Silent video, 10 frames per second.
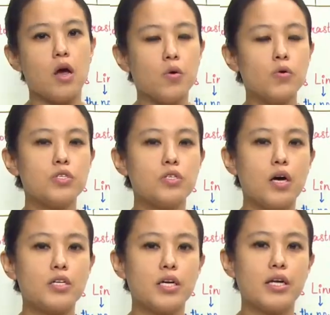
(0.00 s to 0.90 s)
who
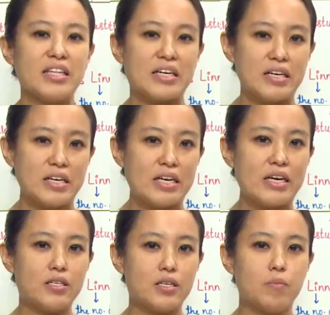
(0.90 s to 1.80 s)
started an early
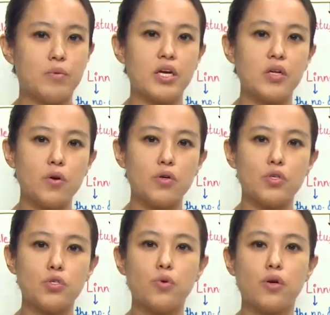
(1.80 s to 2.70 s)
attempt in order
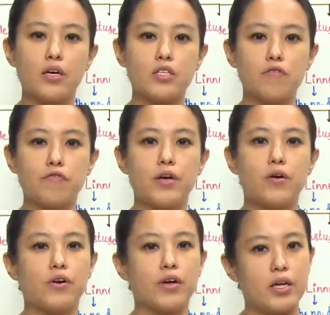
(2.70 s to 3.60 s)
to classify
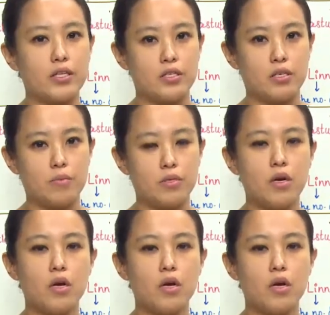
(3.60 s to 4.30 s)
organisms.